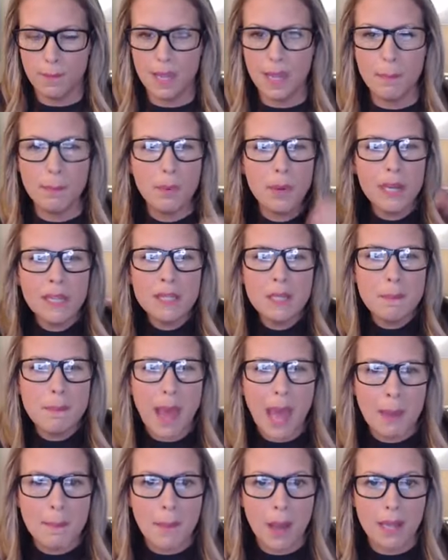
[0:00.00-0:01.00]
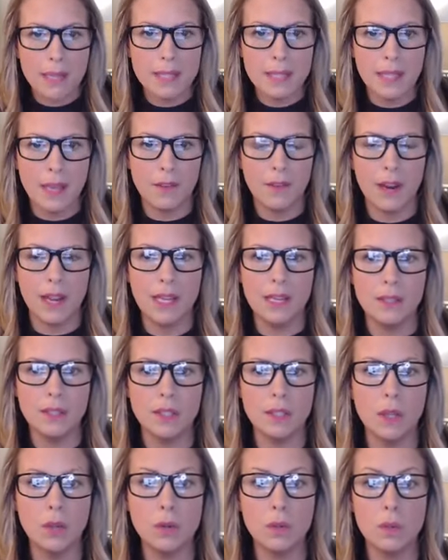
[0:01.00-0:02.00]
it brings a bad mindset right
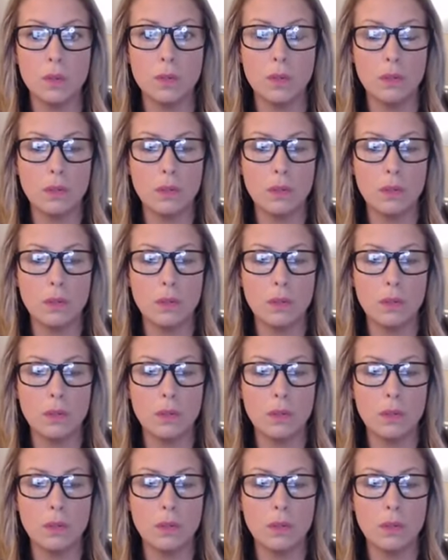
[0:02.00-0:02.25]
so